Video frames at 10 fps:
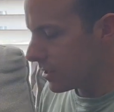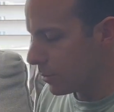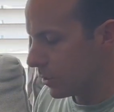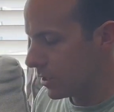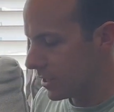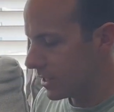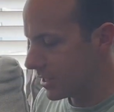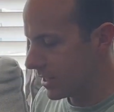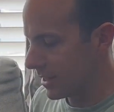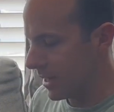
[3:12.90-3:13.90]
we'll
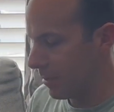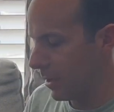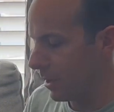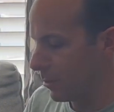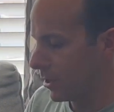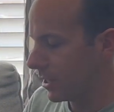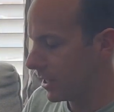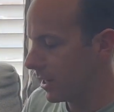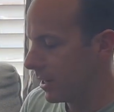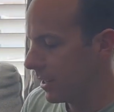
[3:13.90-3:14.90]
stick that bad boy in
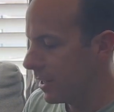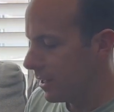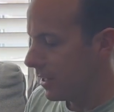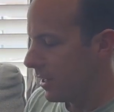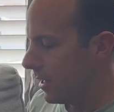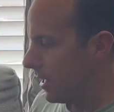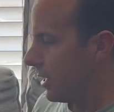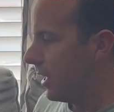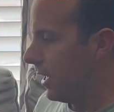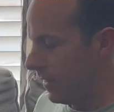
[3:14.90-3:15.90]
there.
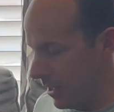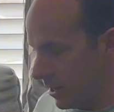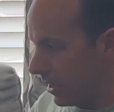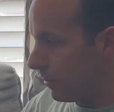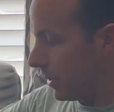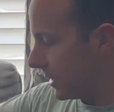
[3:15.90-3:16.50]
And then up on